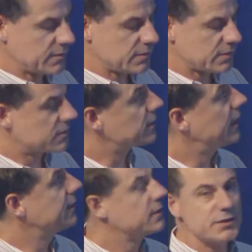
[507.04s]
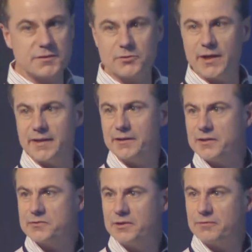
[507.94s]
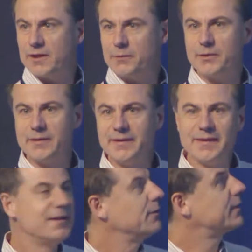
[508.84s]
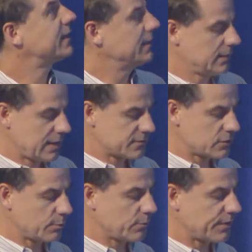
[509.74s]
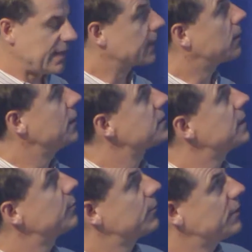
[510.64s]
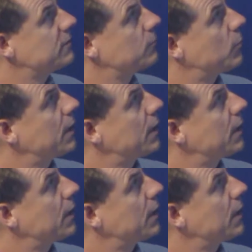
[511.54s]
this is a slide to just try and illustrate for anyone who has trouble with that concept, the reason